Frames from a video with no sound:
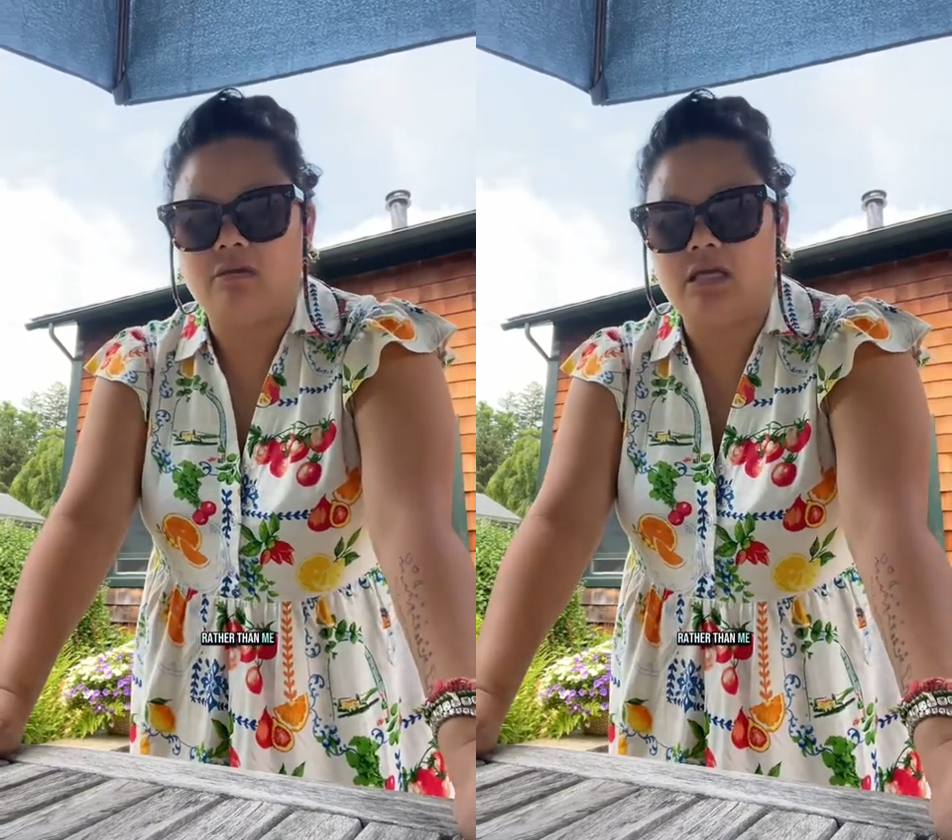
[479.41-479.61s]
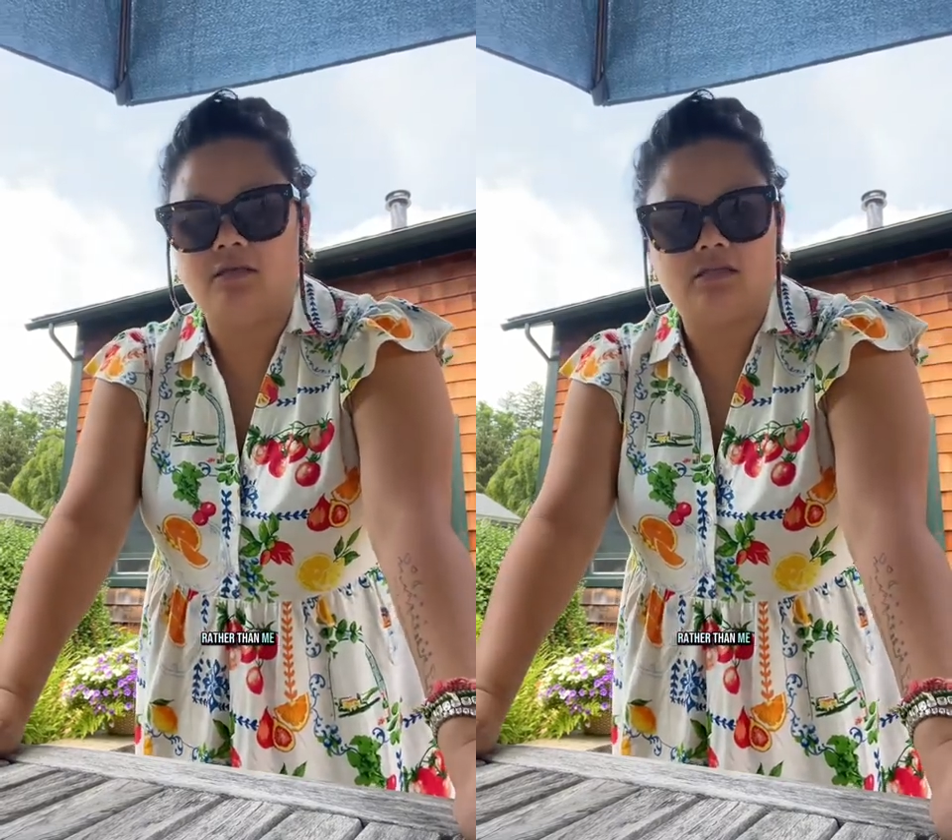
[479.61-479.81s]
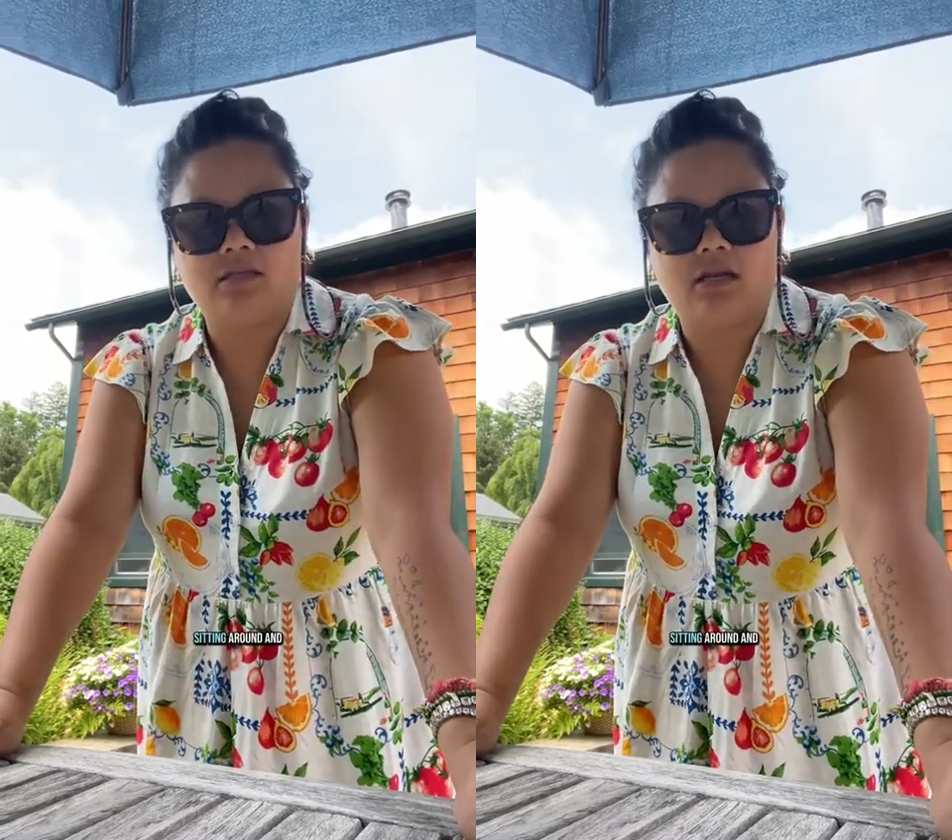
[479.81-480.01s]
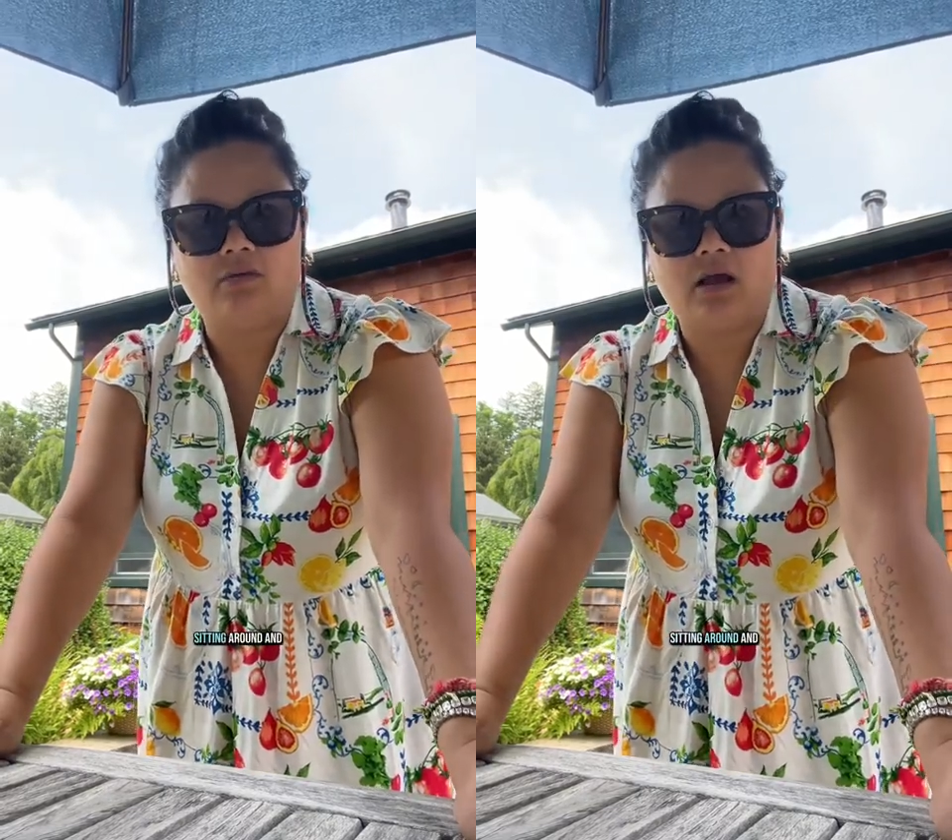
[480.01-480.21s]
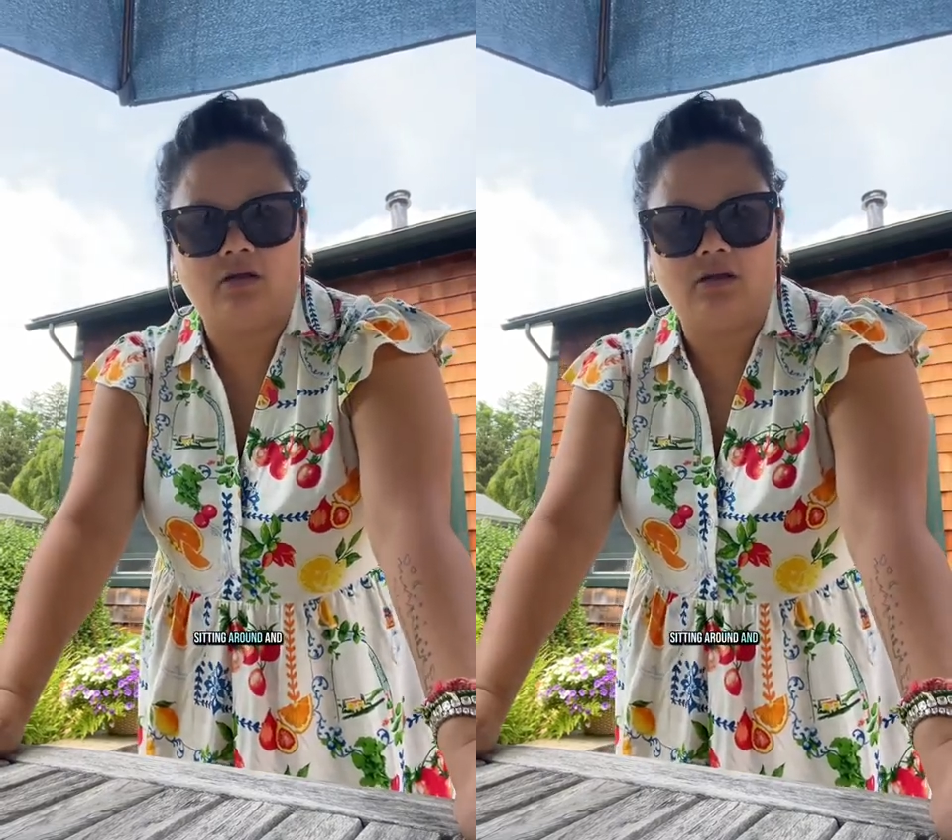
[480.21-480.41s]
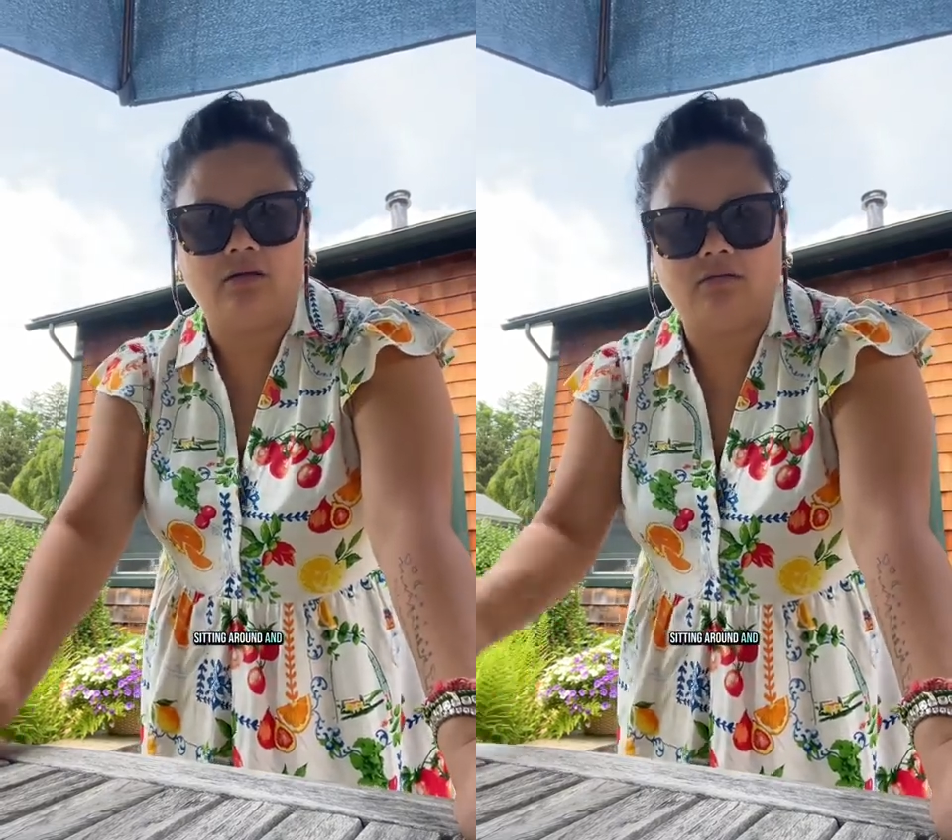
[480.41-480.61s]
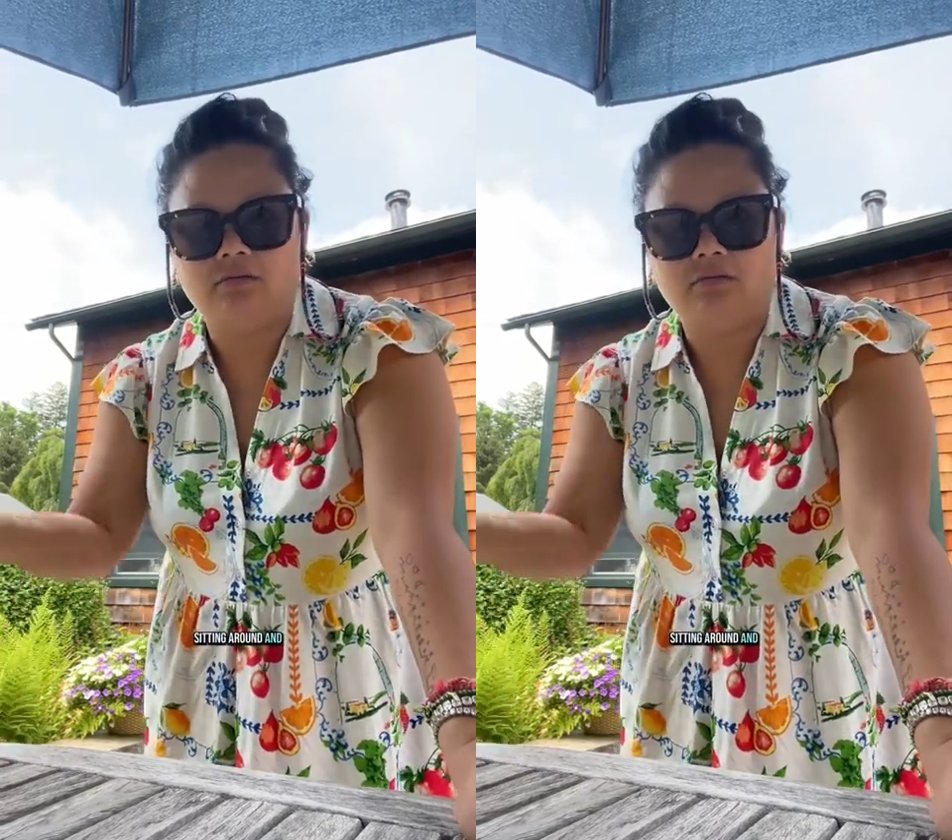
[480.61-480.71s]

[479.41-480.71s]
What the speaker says: me sitting around and